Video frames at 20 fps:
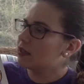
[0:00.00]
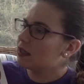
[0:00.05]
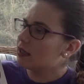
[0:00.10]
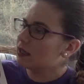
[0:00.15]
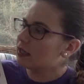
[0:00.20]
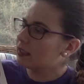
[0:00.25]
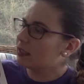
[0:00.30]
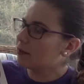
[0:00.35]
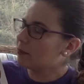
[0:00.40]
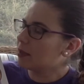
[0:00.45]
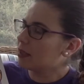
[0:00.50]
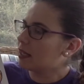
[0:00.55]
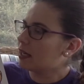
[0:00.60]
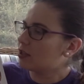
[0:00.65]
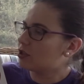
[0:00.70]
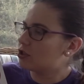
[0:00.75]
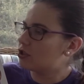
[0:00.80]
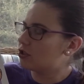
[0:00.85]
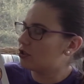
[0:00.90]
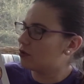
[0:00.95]
Give me
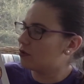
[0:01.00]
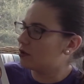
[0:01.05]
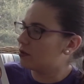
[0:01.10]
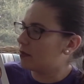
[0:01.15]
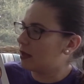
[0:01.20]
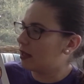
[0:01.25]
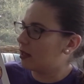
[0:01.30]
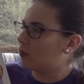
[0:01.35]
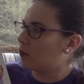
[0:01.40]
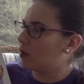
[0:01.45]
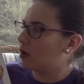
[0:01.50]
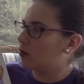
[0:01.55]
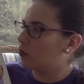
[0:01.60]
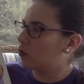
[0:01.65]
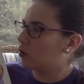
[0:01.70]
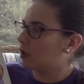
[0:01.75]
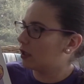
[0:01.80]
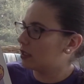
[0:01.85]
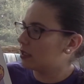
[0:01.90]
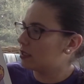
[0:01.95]
that shoe, demanded one
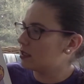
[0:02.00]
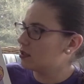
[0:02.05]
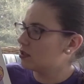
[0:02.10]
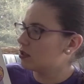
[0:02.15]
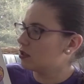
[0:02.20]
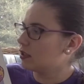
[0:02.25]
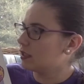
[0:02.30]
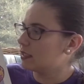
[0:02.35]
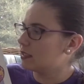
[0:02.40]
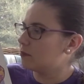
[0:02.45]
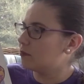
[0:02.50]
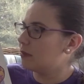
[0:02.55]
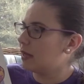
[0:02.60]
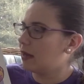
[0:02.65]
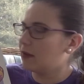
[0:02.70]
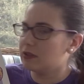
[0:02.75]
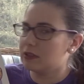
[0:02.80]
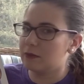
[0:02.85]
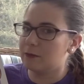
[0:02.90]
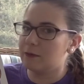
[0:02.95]
Warty sister. It's
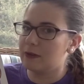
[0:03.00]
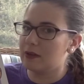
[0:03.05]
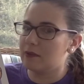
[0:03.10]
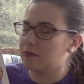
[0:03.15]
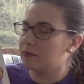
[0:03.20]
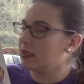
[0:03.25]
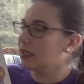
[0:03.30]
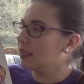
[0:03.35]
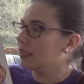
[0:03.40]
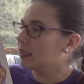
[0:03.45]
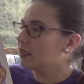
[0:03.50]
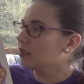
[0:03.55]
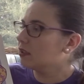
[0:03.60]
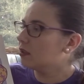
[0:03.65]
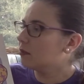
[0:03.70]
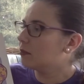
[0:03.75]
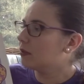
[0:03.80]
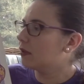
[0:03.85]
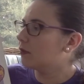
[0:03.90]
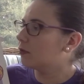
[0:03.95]
bound to fit me.
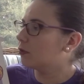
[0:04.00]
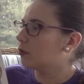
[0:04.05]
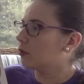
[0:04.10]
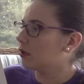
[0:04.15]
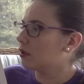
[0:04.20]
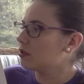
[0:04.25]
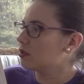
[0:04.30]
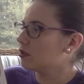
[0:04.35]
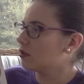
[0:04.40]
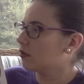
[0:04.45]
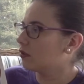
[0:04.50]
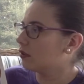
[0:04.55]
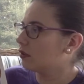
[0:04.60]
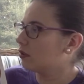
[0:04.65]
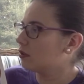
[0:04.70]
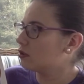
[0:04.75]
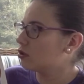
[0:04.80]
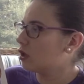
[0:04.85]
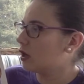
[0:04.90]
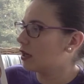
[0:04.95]
But of course her
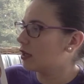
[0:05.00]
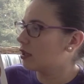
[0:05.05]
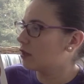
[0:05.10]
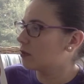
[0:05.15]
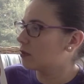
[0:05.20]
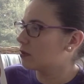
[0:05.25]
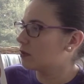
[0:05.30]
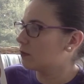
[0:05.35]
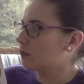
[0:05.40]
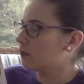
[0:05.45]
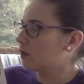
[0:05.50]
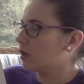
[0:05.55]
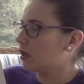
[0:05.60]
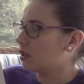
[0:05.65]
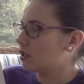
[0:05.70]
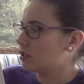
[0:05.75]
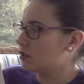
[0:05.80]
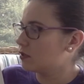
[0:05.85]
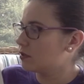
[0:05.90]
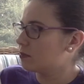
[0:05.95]
little trotter was far
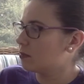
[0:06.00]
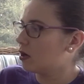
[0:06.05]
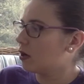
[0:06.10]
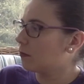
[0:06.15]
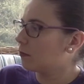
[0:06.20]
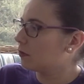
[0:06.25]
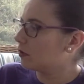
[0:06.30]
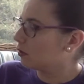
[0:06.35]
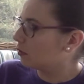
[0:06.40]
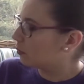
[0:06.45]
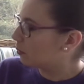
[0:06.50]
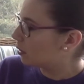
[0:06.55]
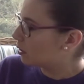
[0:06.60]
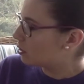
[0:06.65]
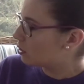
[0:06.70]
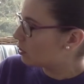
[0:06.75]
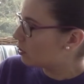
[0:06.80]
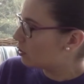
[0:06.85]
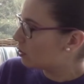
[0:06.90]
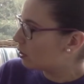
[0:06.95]
too small for the
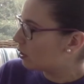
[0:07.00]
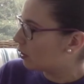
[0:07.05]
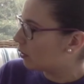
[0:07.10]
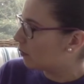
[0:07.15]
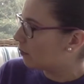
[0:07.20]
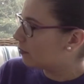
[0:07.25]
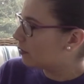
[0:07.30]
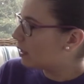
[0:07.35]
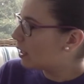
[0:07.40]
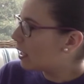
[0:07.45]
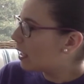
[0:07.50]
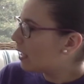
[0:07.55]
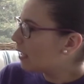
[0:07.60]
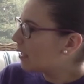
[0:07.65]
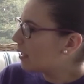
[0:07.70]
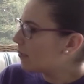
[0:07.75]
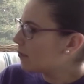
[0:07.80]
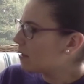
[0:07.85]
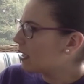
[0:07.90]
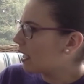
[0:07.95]
gorgeous shoe.
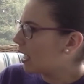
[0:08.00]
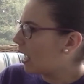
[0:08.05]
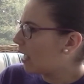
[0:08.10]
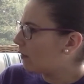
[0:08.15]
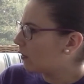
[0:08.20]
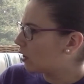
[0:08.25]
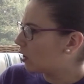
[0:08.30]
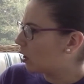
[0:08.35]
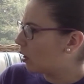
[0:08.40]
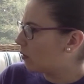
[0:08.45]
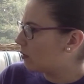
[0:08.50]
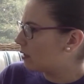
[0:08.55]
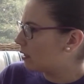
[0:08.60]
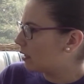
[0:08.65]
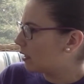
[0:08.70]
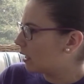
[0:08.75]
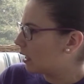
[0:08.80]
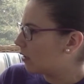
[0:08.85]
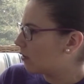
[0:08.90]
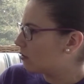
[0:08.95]
Let me have a go, said
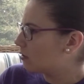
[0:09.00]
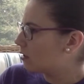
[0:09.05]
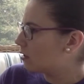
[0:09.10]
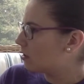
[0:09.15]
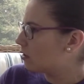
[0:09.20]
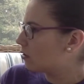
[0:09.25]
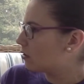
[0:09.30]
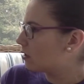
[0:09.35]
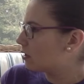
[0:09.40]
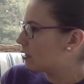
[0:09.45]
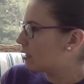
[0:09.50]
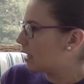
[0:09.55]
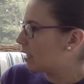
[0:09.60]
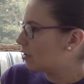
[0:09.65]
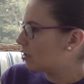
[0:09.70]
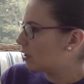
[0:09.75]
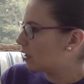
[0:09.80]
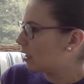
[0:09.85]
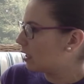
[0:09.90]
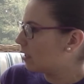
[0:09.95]
the other sister,
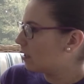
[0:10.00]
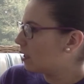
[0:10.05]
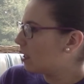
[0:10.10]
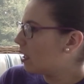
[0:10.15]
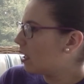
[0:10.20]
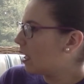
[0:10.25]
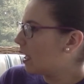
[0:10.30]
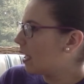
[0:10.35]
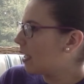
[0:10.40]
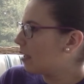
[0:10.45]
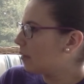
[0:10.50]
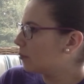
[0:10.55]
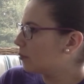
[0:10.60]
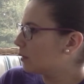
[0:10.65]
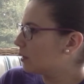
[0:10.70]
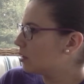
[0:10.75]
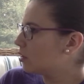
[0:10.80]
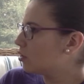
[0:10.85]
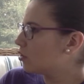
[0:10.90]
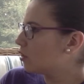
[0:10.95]
snatching it. I am
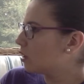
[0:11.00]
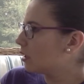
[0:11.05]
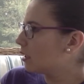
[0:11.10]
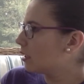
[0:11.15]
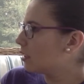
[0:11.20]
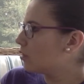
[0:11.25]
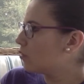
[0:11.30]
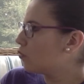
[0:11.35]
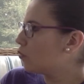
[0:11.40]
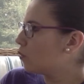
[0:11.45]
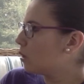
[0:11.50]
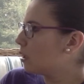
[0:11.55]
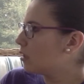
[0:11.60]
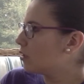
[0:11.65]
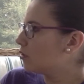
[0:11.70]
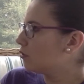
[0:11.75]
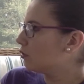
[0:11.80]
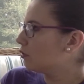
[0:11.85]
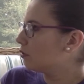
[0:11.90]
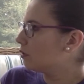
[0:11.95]
Prince Chunky's one
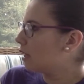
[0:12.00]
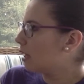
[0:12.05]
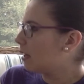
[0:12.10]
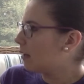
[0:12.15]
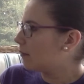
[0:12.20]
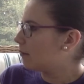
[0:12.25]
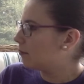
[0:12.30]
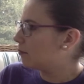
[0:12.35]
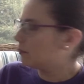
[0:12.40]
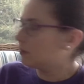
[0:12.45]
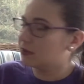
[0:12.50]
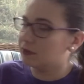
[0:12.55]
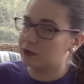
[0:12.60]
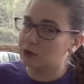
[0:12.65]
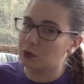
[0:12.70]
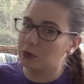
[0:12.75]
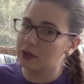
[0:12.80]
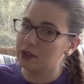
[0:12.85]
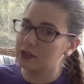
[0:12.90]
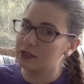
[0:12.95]
true love. But of
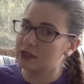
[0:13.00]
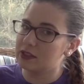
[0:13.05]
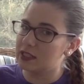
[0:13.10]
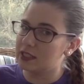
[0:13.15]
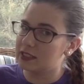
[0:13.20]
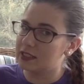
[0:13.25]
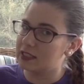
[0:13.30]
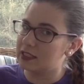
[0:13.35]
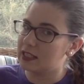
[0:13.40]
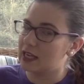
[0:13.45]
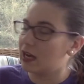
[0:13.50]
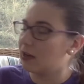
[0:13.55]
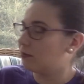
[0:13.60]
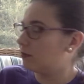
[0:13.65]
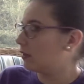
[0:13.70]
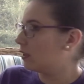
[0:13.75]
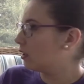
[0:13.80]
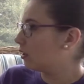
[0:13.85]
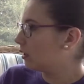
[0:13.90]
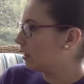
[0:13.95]
course it did not
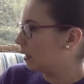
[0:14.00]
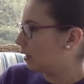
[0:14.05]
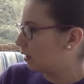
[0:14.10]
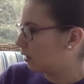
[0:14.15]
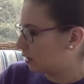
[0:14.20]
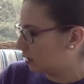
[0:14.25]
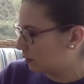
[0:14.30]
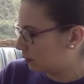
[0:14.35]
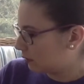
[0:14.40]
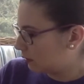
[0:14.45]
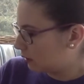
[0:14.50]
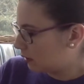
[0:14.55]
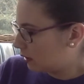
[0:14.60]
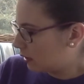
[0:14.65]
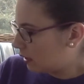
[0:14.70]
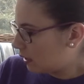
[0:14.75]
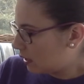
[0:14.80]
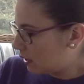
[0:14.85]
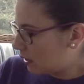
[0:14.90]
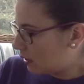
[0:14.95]
fit her either.
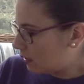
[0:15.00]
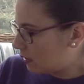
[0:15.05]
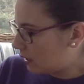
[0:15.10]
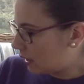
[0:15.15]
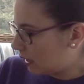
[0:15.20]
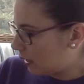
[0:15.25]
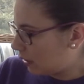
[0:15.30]
Sighing